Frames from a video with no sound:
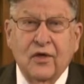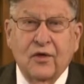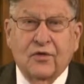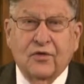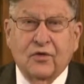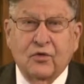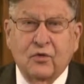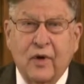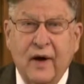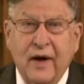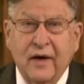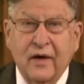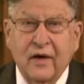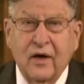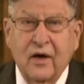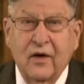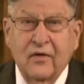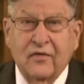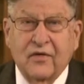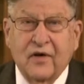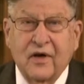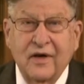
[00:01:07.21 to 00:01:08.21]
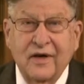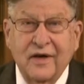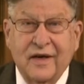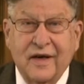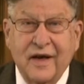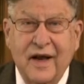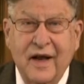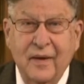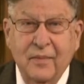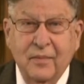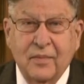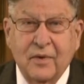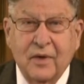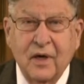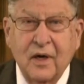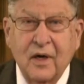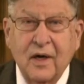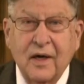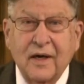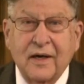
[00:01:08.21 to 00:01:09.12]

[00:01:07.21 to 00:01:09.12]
the threat of contempt